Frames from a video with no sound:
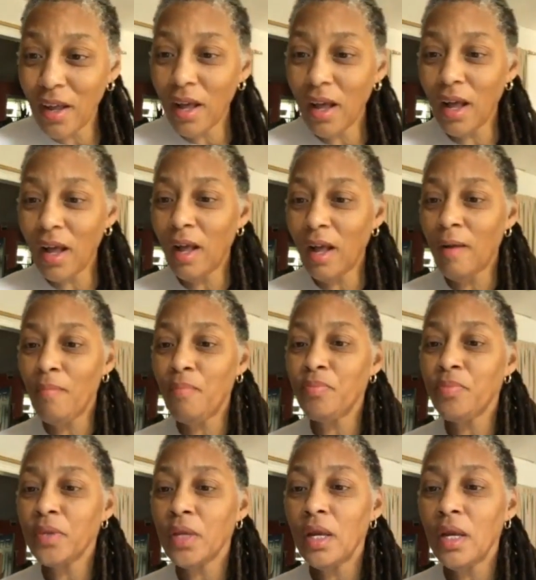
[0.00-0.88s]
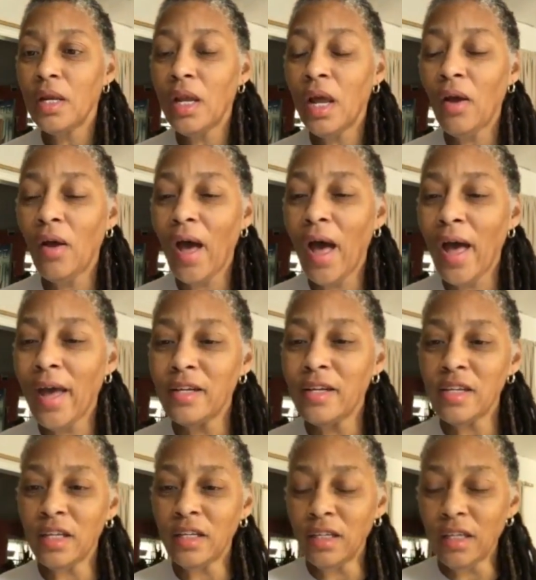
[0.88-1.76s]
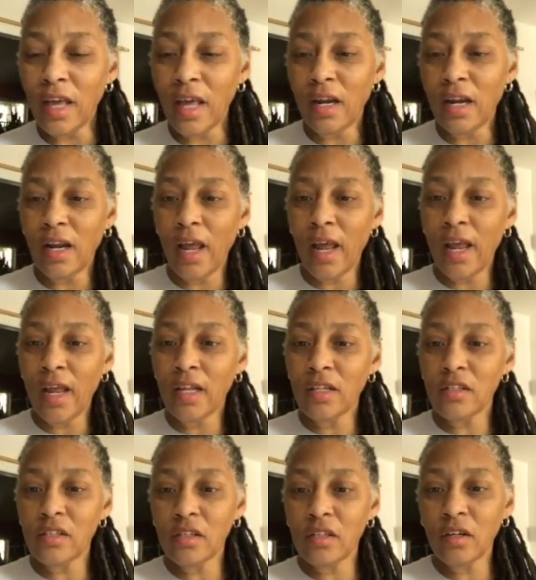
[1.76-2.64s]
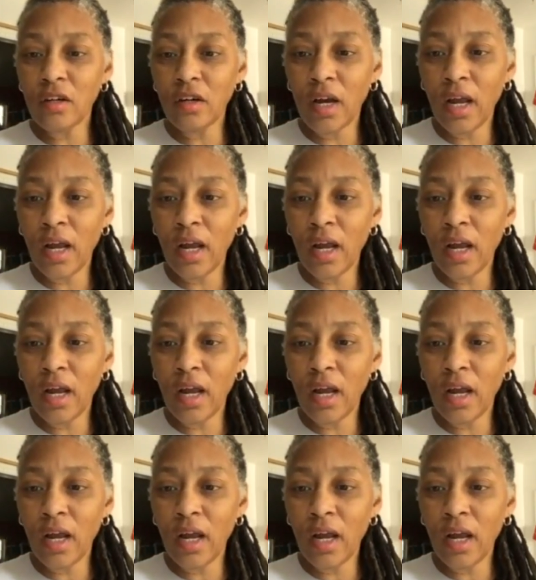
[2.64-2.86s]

Now, I didn't get an answer.